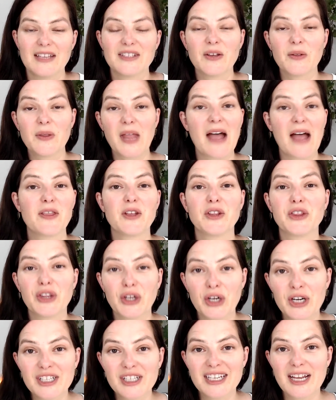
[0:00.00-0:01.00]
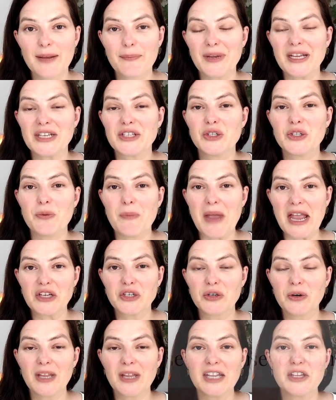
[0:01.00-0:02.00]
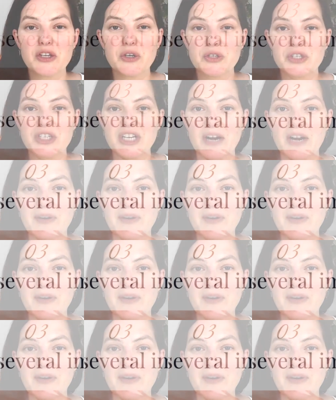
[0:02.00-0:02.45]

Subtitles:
now the third tip is to make sure that you're sharing